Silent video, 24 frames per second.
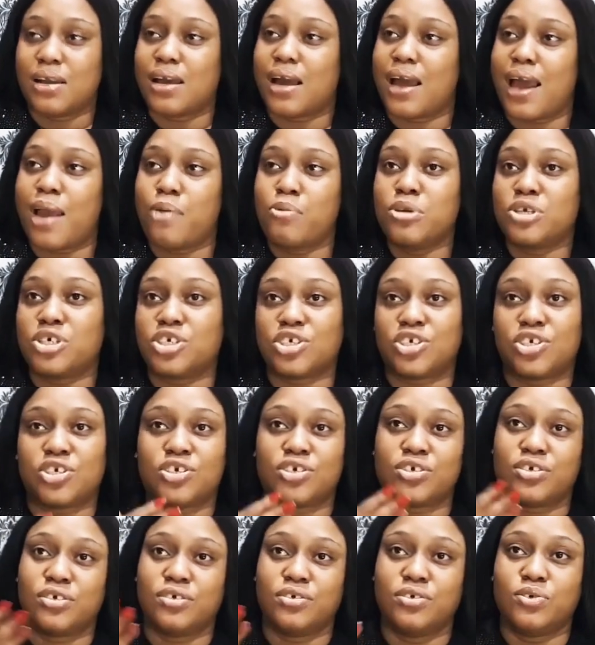I
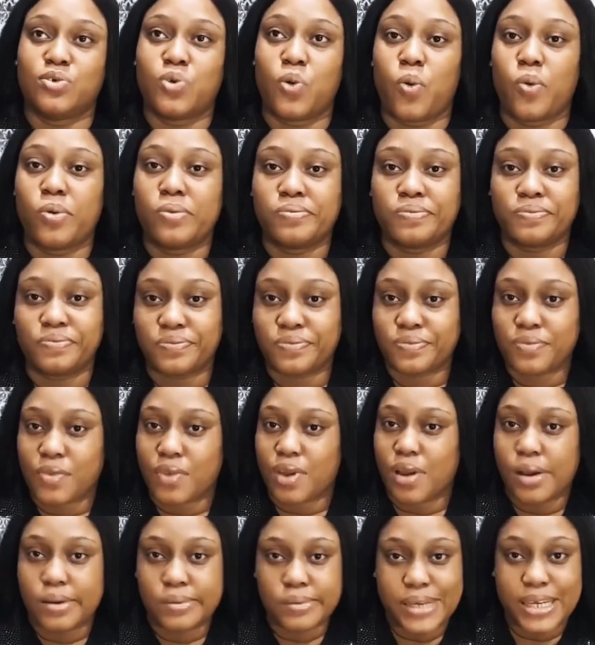wish, you know,
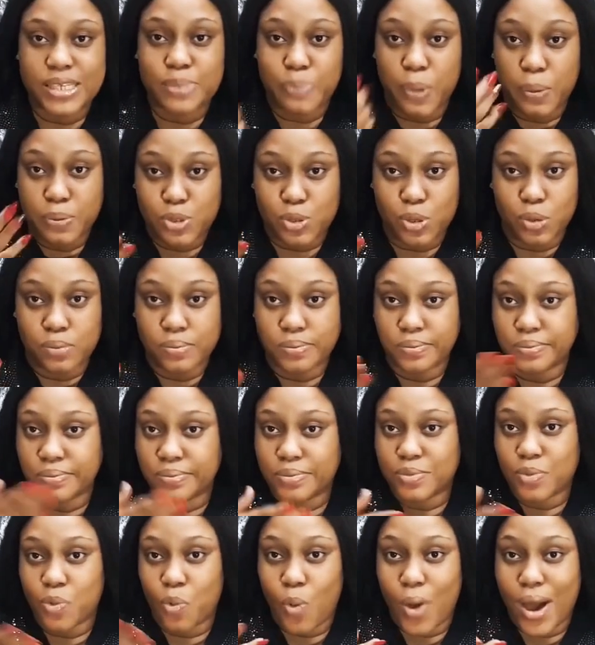let's pop some
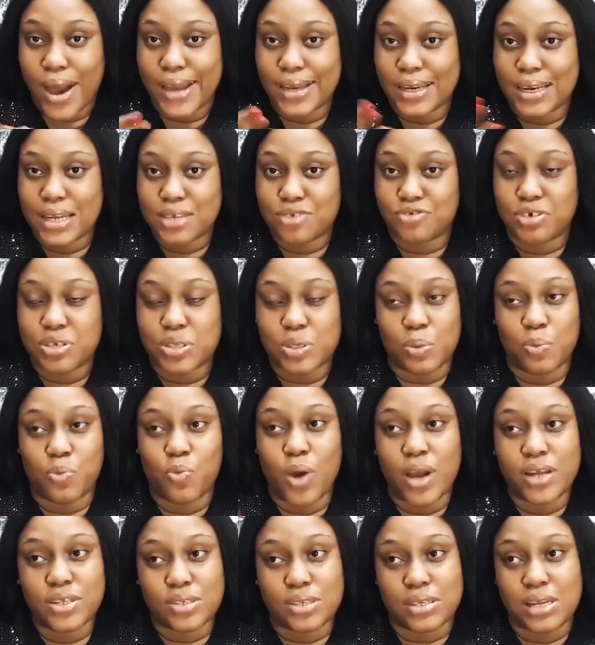wine, let's drink some
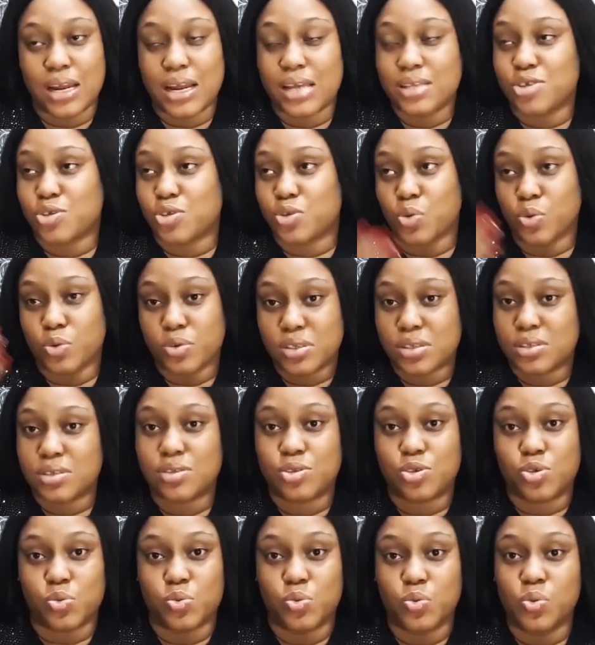wine today, let's
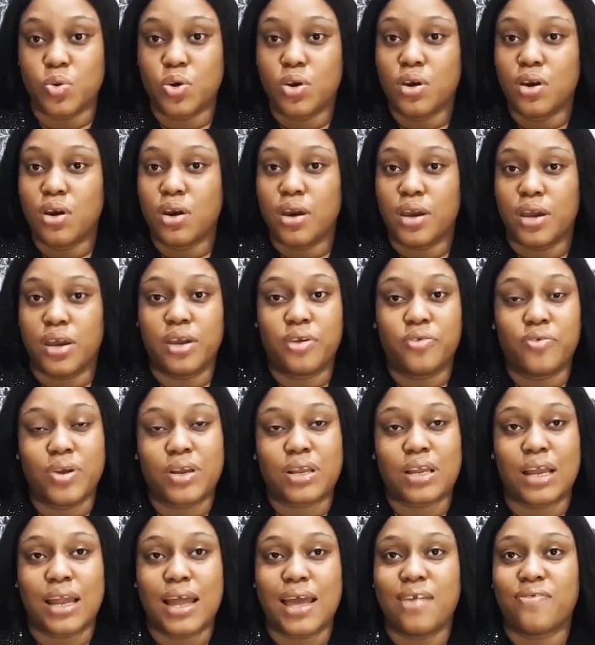toast to a
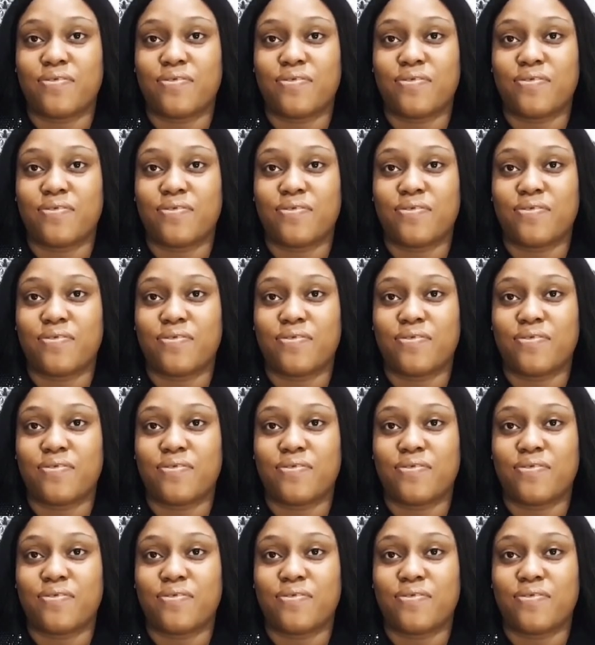great life,